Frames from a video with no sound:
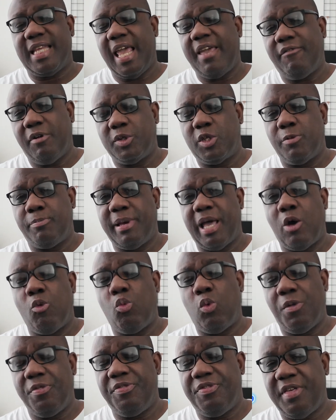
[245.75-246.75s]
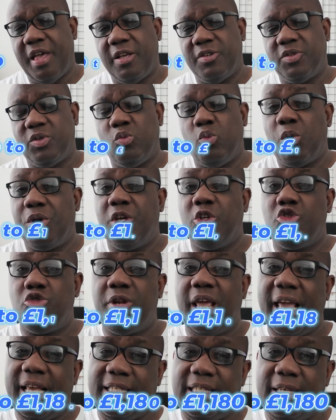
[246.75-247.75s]
save up to about
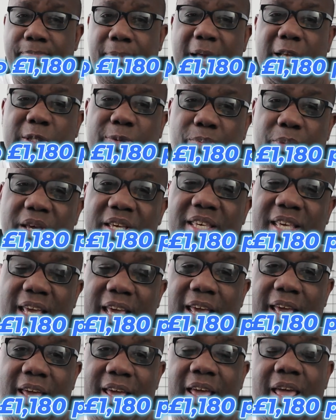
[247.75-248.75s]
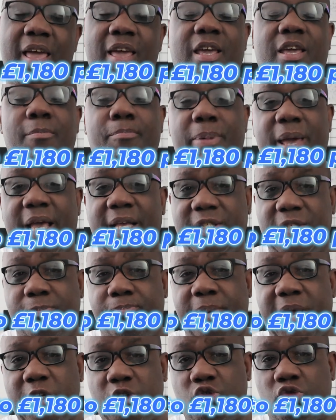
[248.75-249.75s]
£1,180 per year compared to
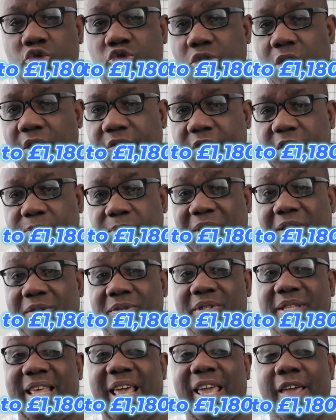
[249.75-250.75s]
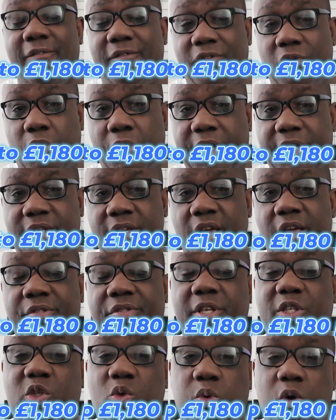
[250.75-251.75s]
petrol drivers because they avoid
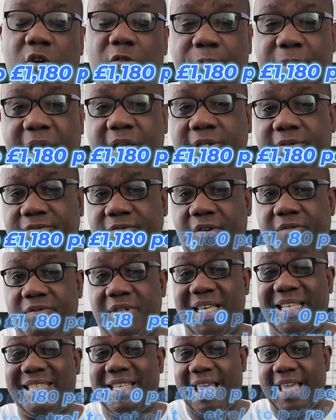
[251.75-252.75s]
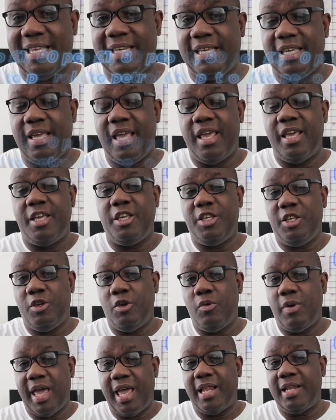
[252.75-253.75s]
the £12.50 daily
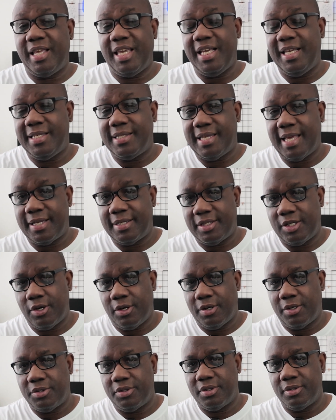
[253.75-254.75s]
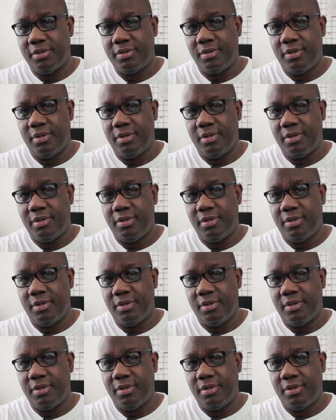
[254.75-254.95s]
ULEZ charge.